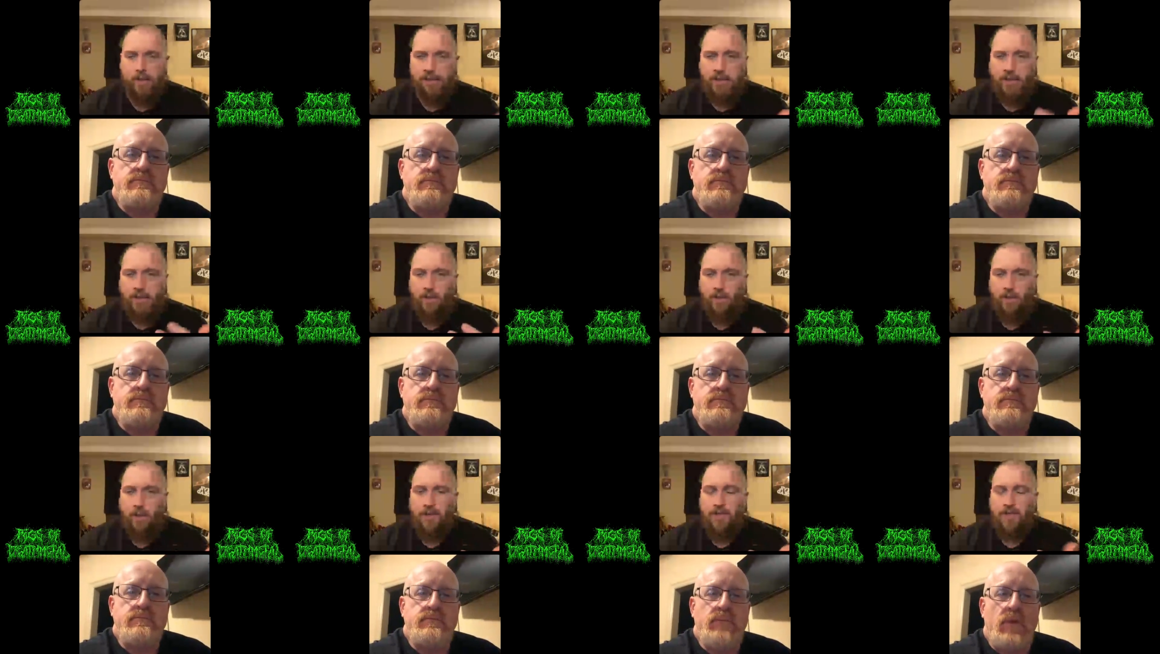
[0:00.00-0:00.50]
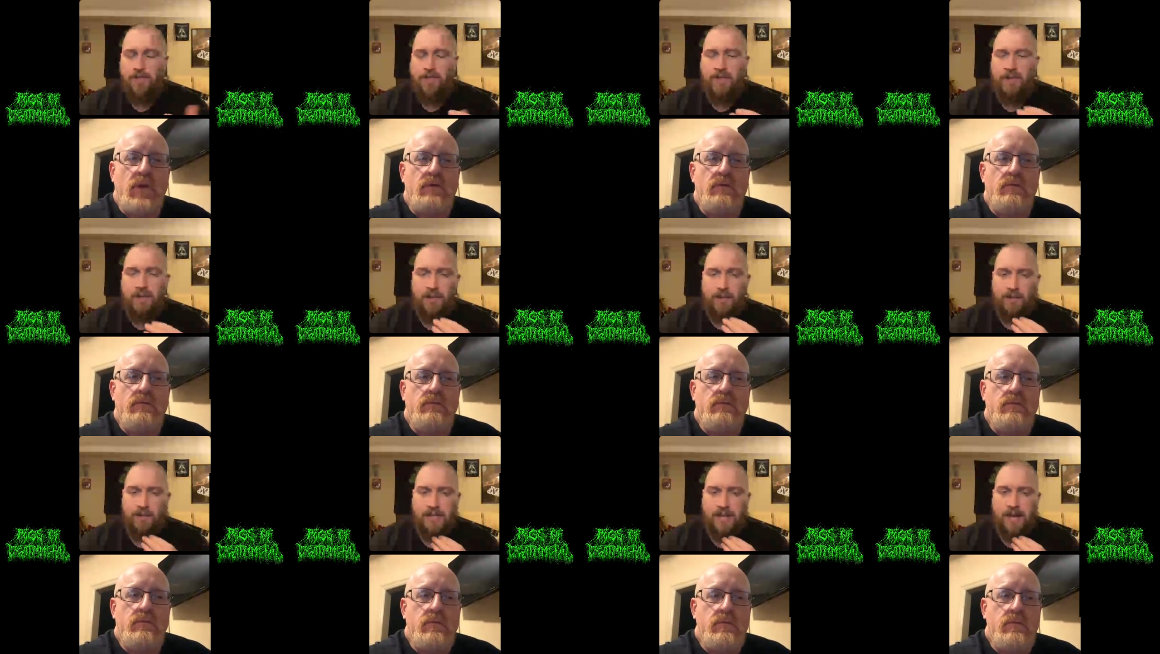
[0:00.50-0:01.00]
Speaker 1: Who was it that
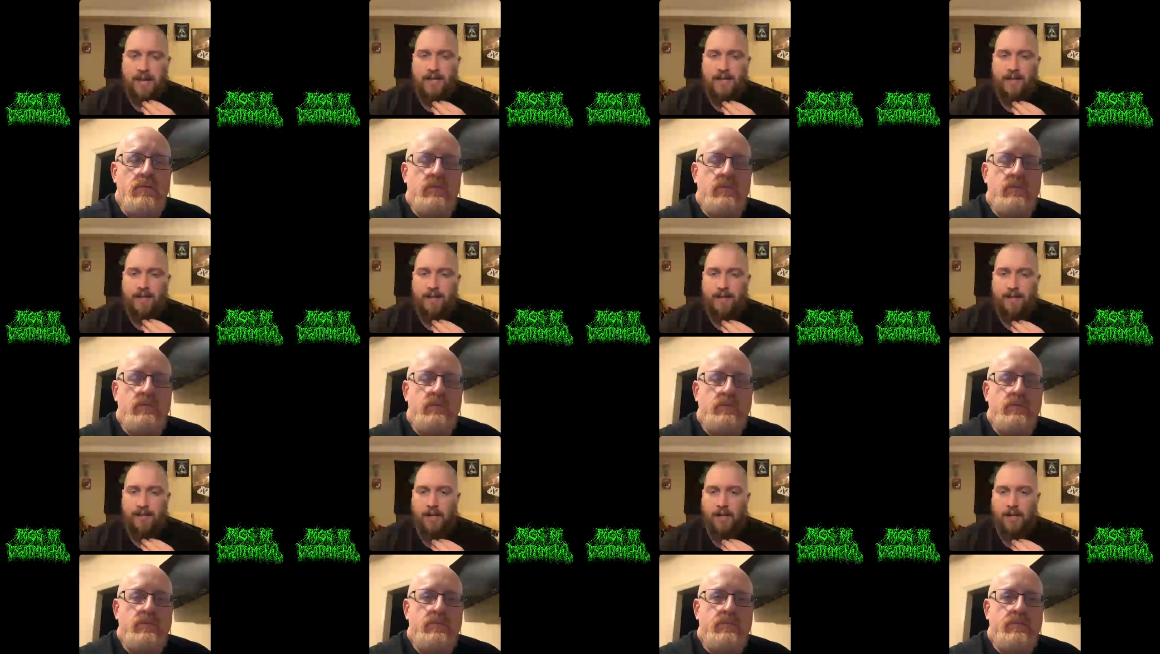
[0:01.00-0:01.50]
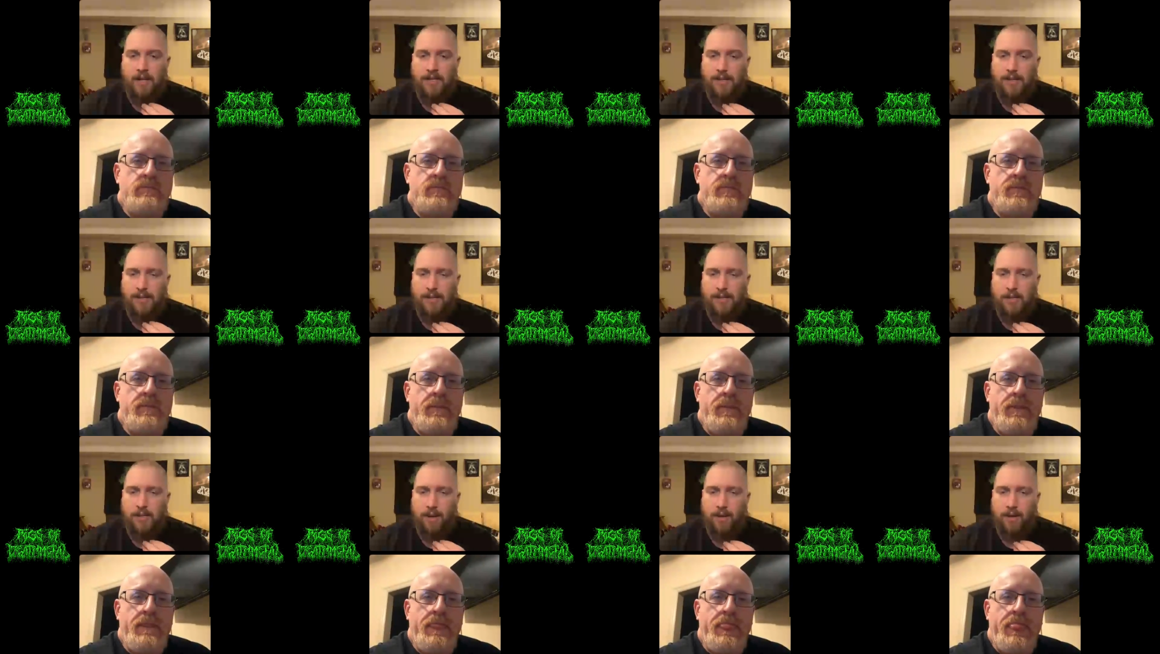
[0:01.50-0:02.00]
exactly that got you
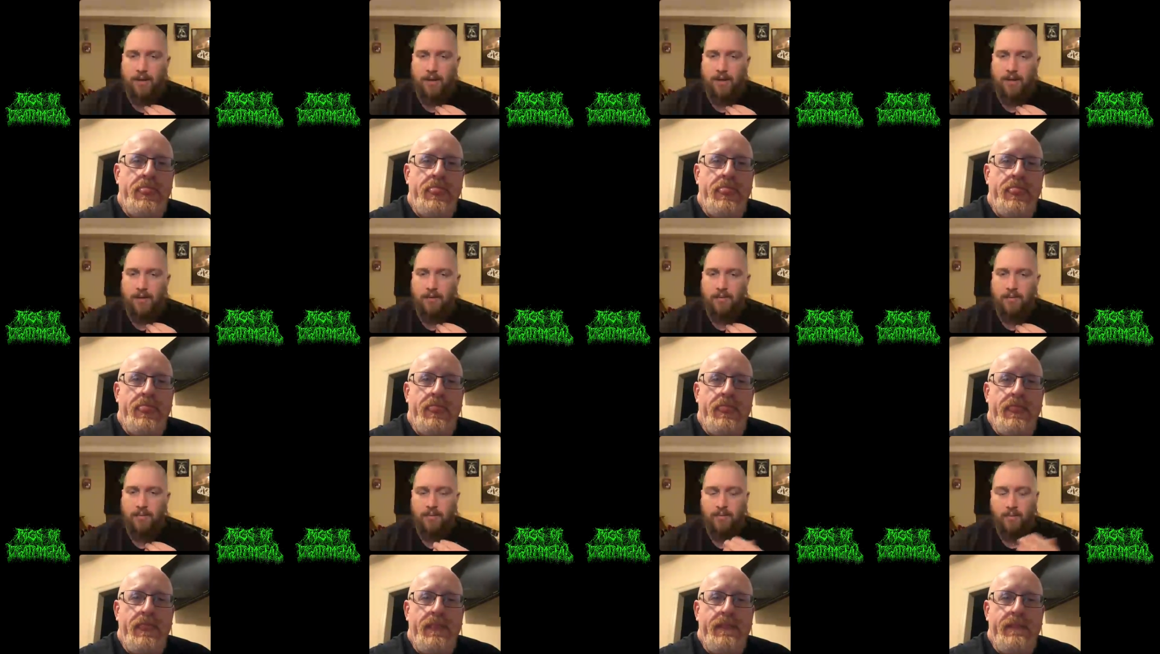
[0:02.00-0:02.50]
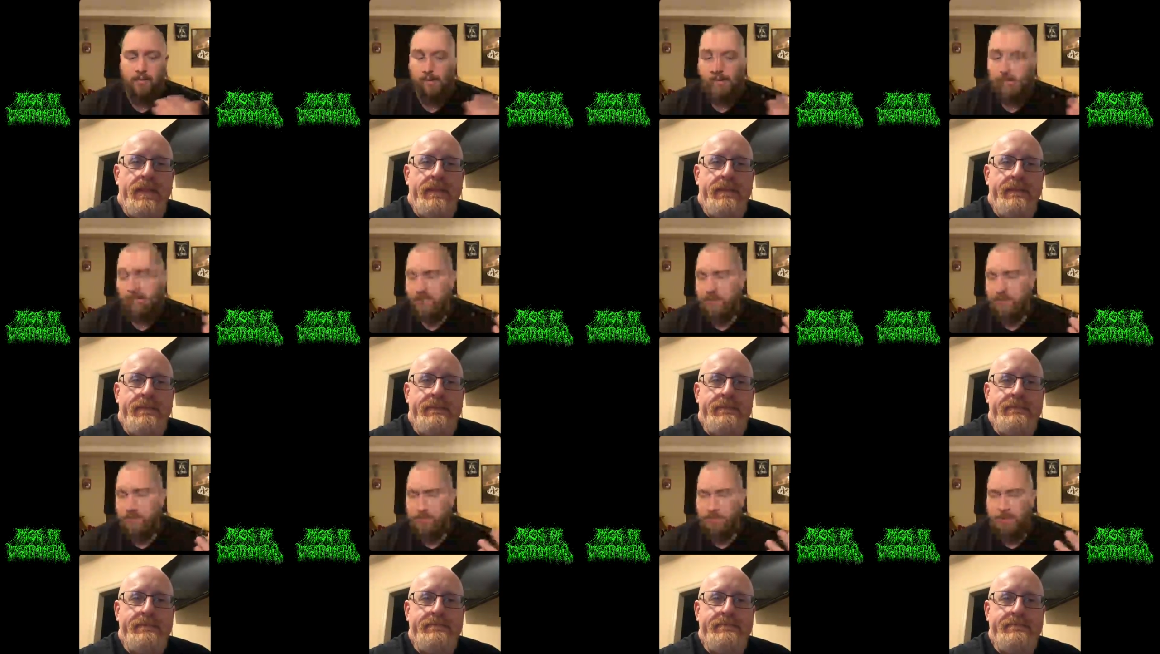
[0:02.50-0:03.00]
started?
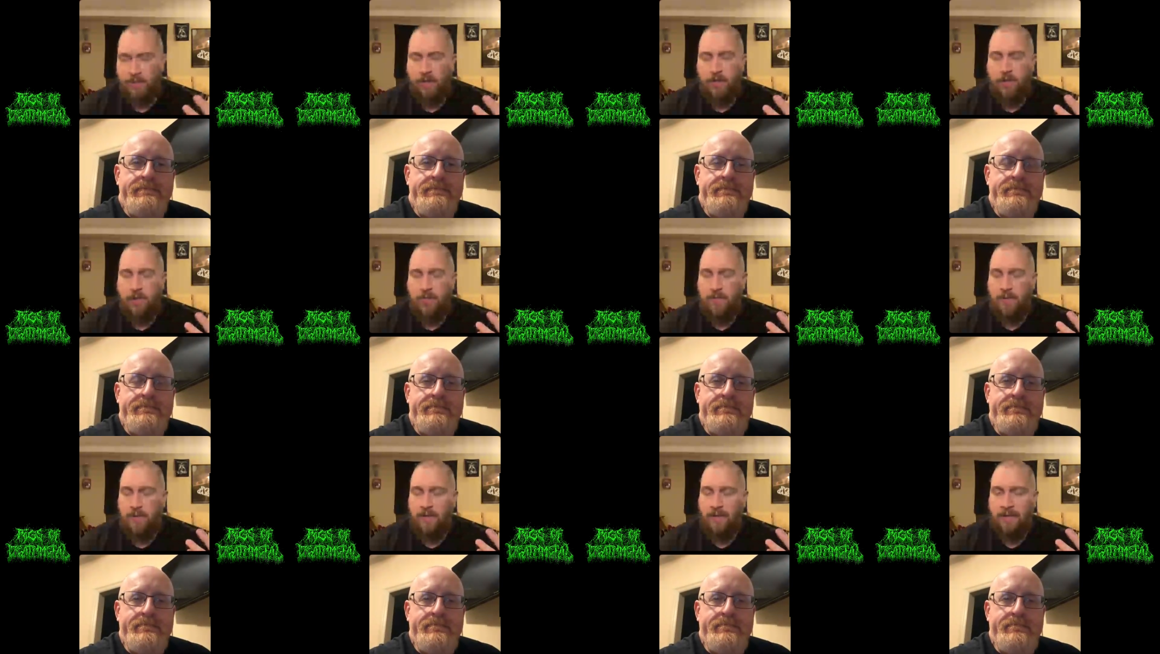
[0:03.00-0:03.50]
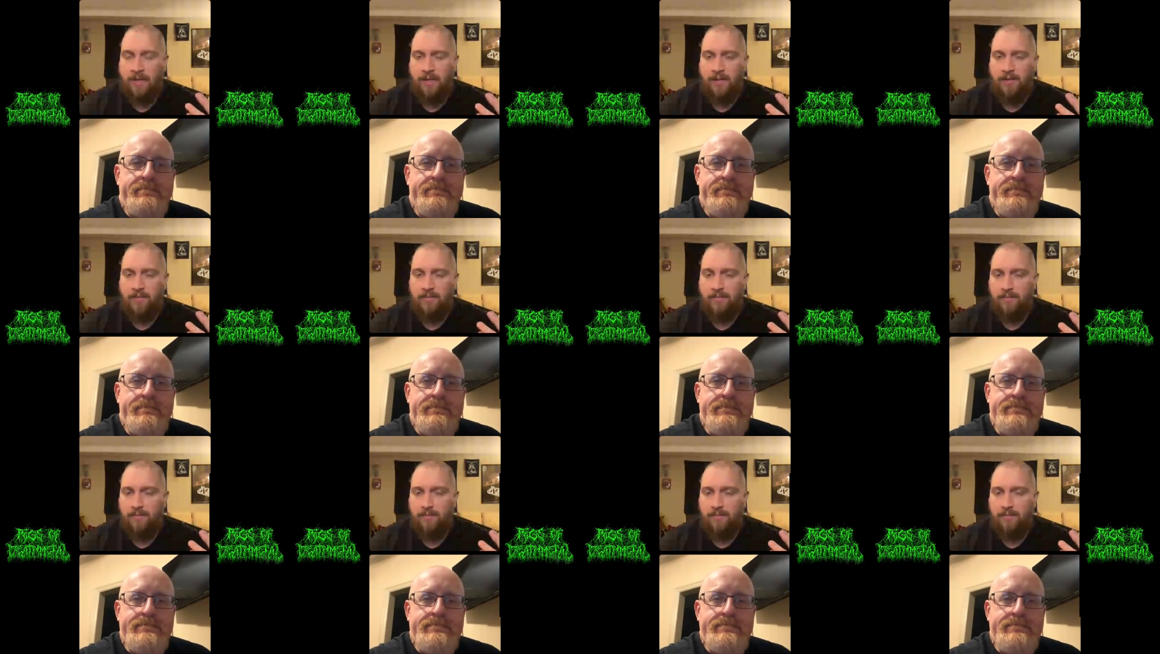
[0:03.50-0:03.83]
Which it could be like a